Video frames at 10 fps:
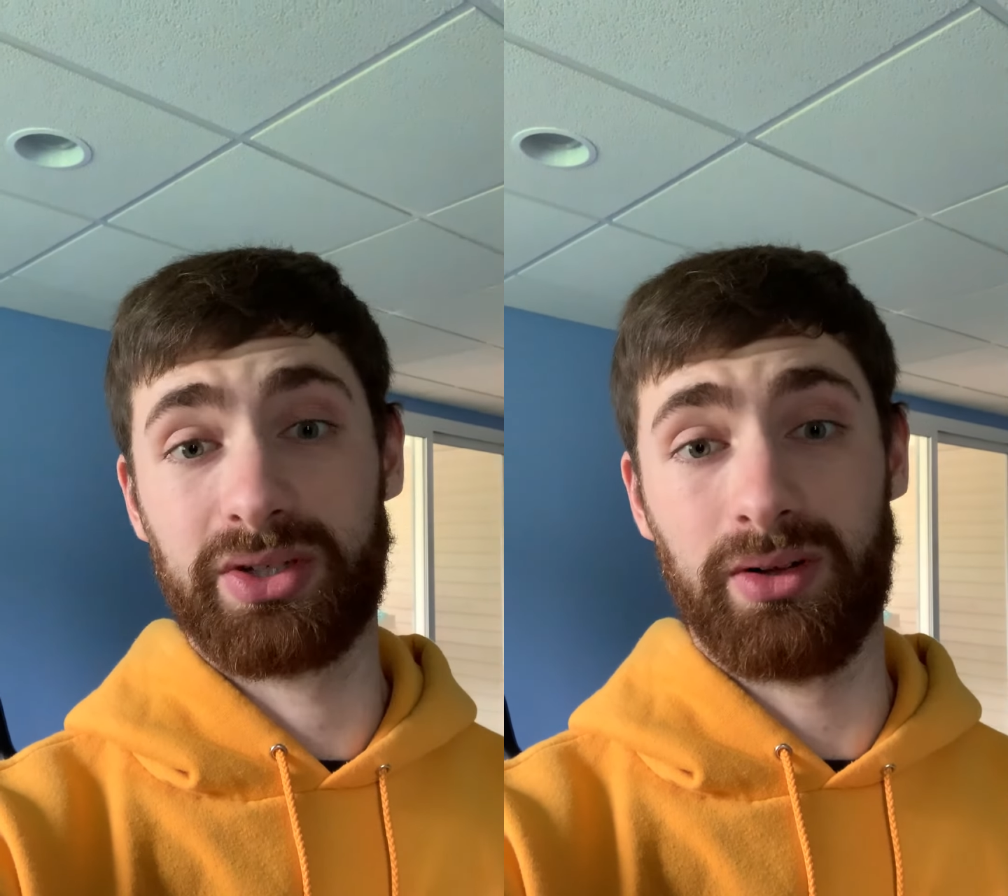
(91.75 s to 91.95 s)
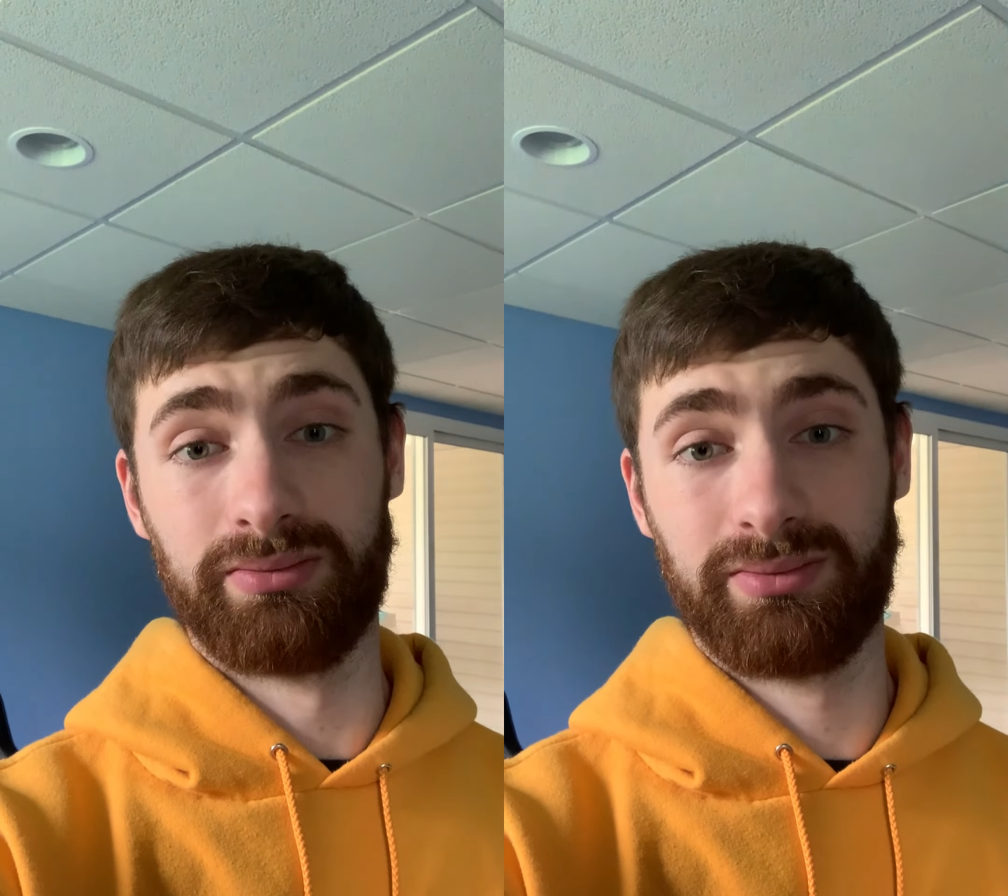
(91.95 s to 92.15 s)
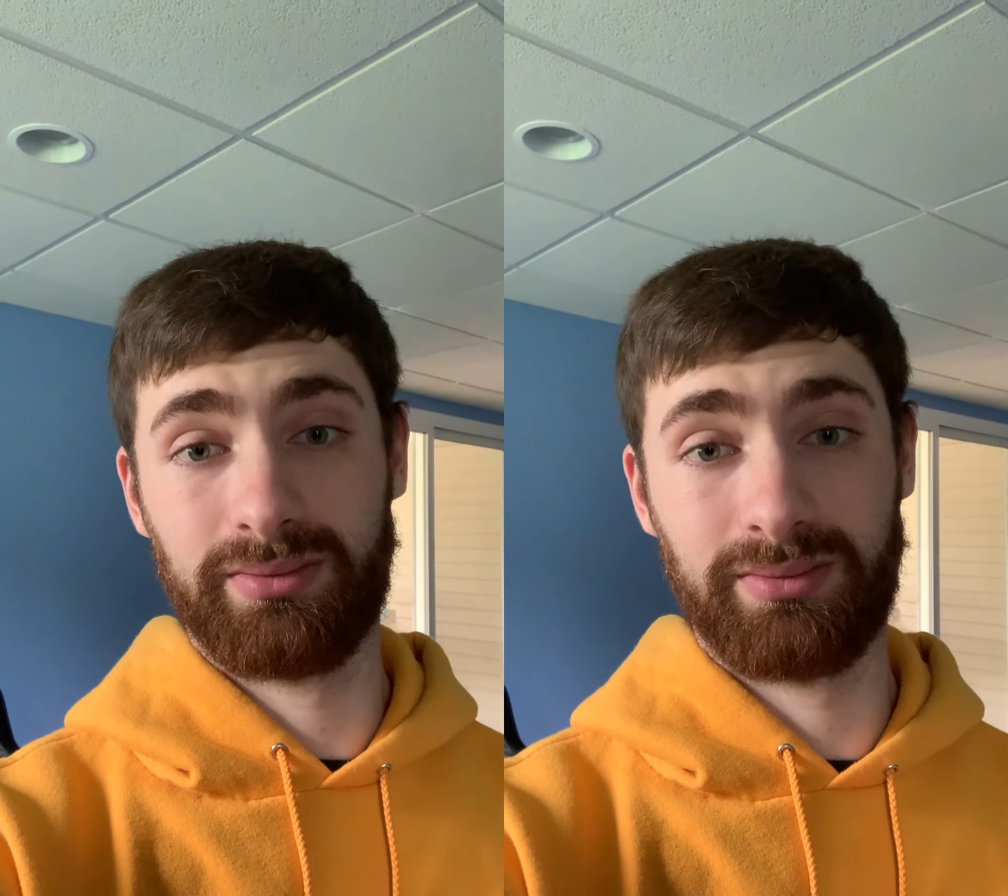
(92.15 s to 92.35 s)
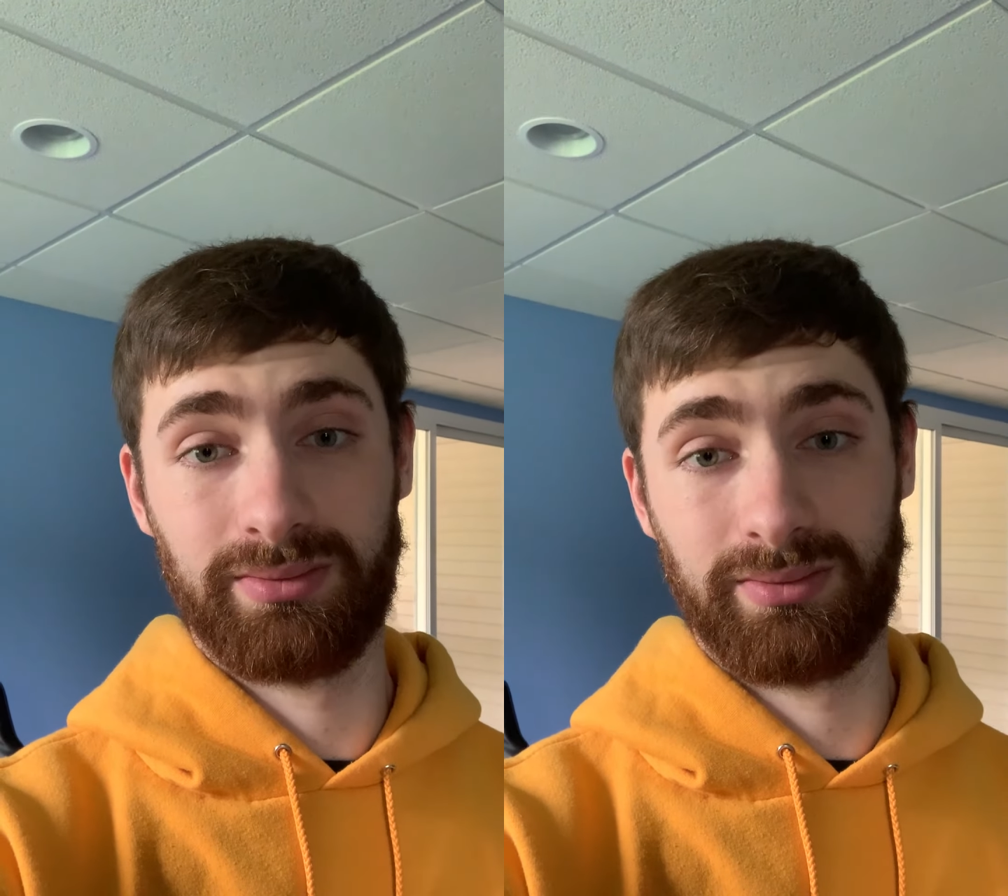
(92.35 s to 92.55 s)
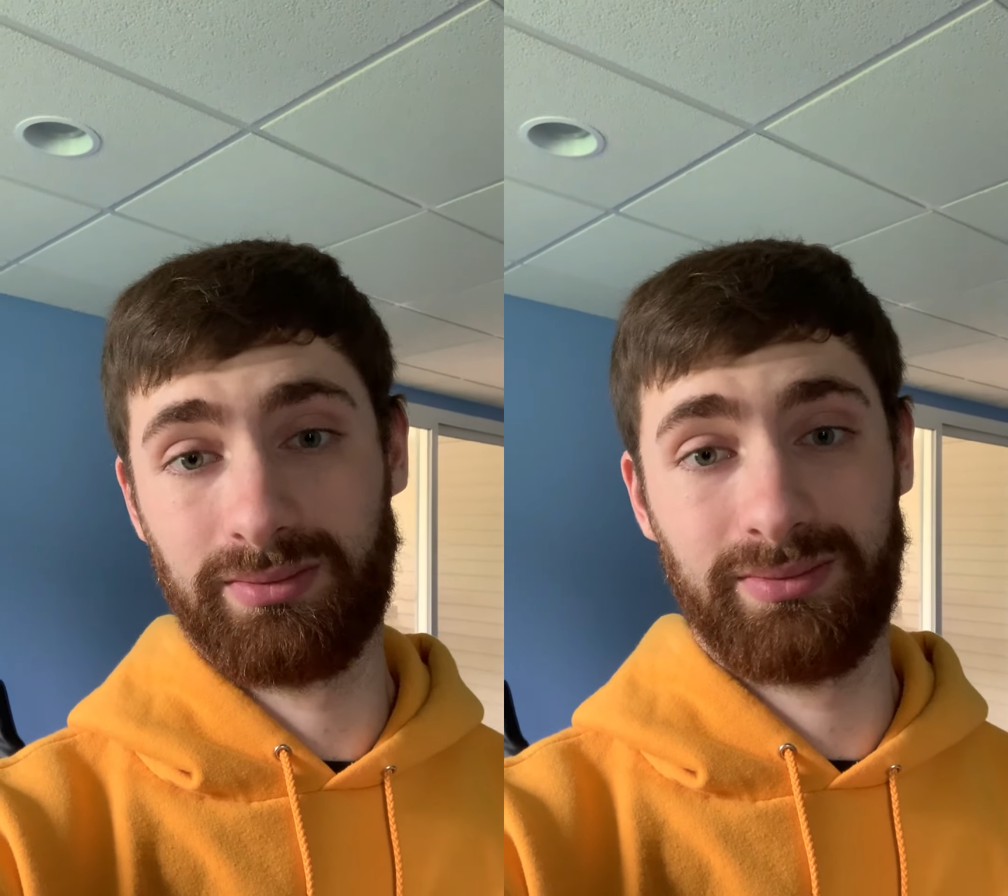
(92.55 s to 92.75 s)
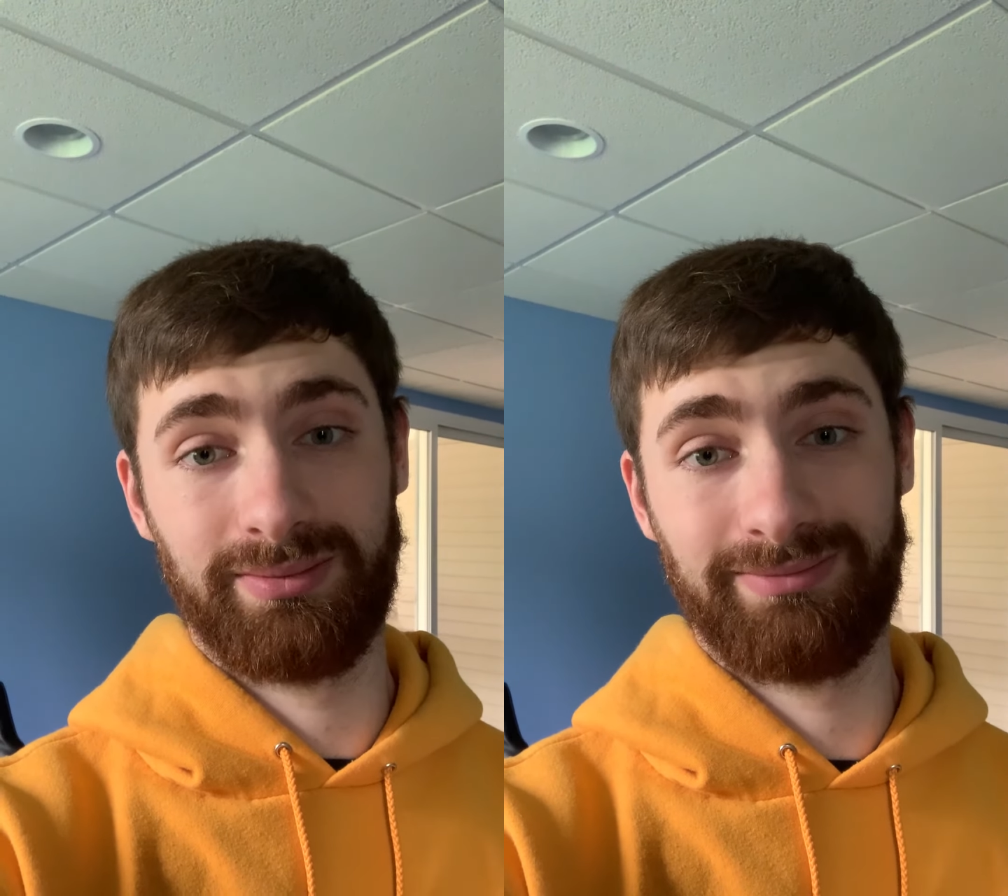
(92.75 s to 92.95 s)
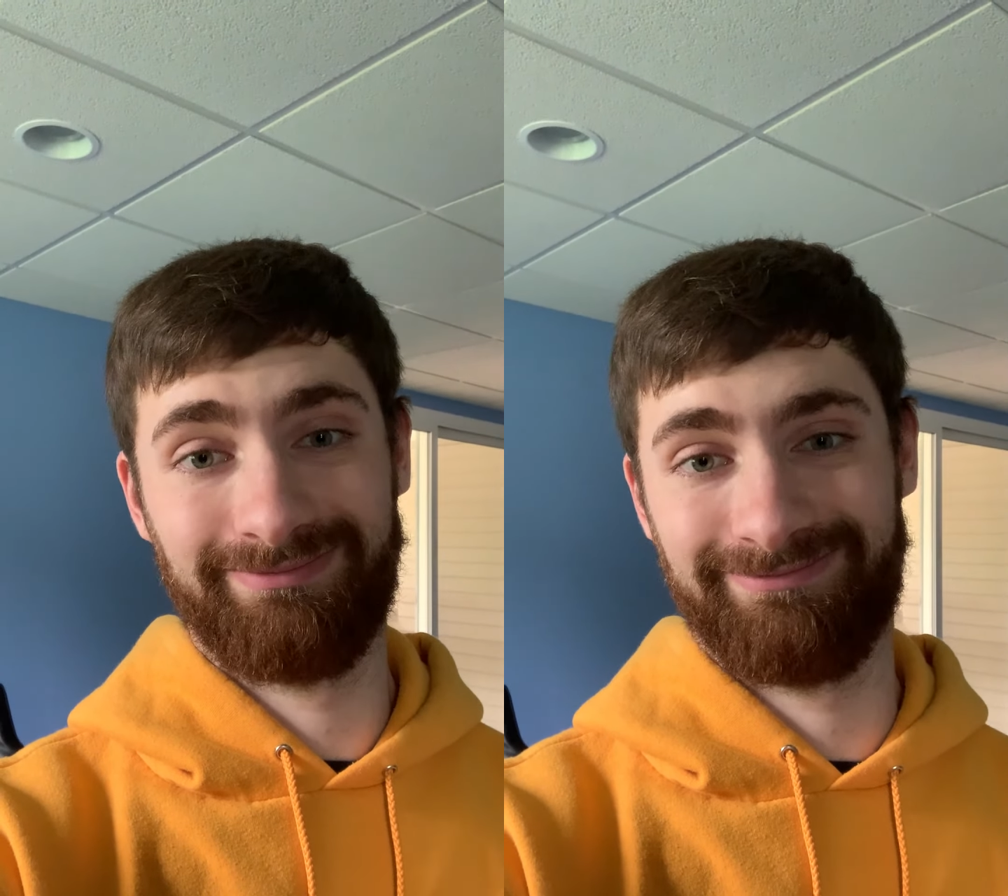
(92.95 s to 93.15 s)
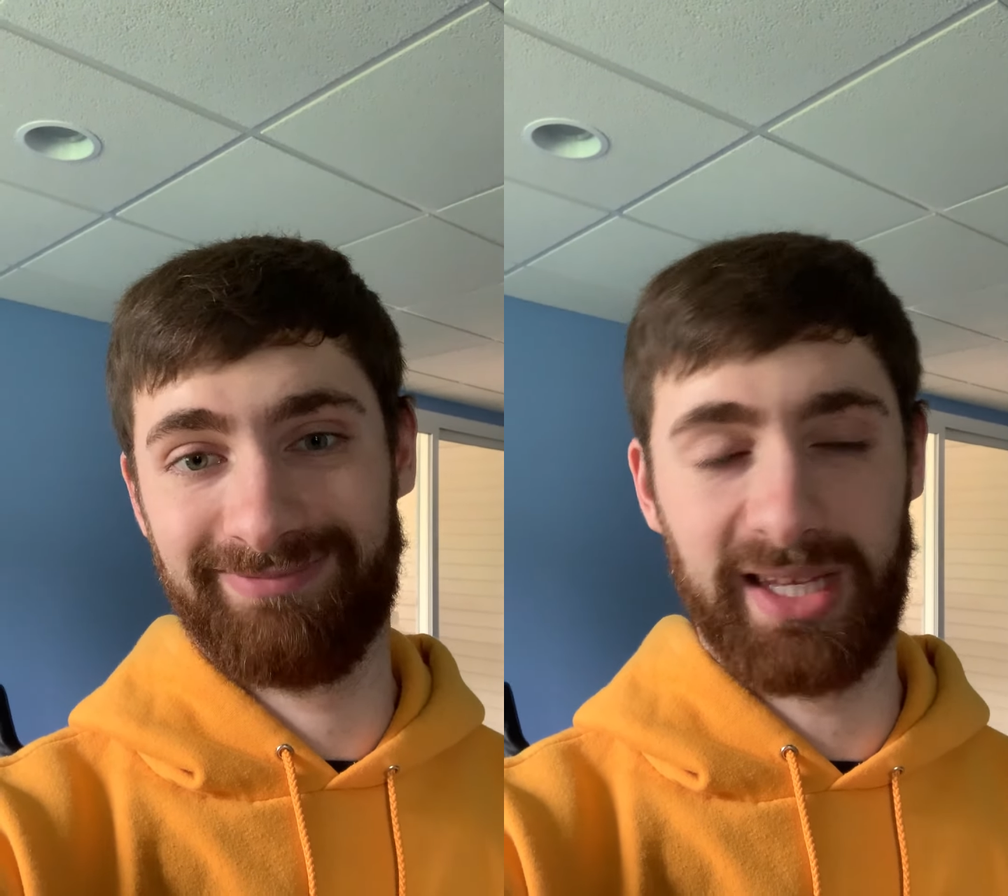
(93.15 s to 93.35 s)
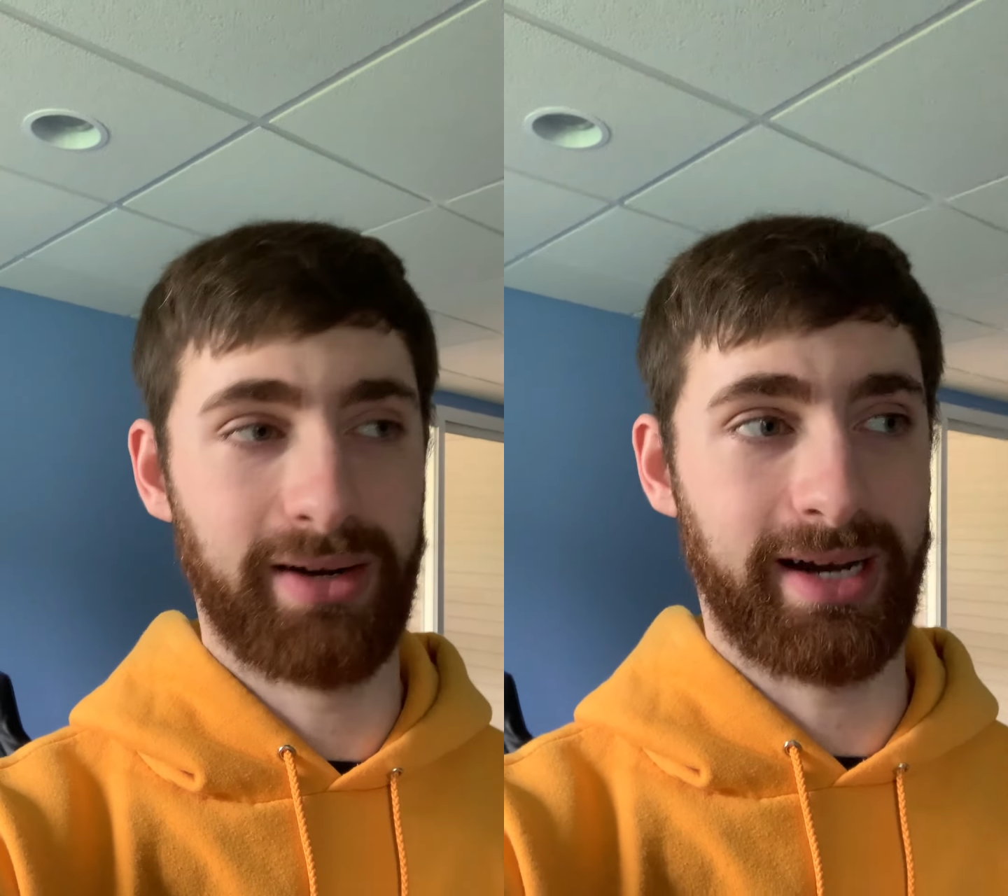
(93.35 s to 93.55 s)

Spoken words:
old. You know,